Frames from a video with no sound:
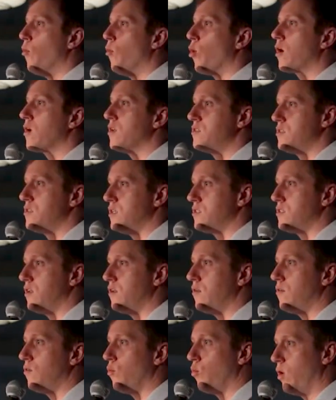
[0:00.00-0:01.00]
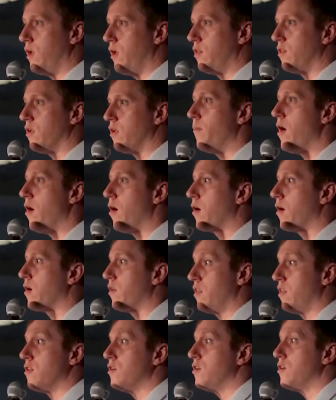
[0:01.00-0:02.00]
more consistent with
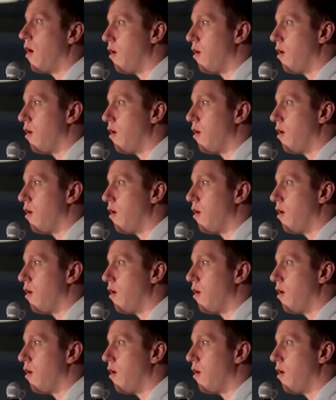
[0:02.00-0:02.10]
America than the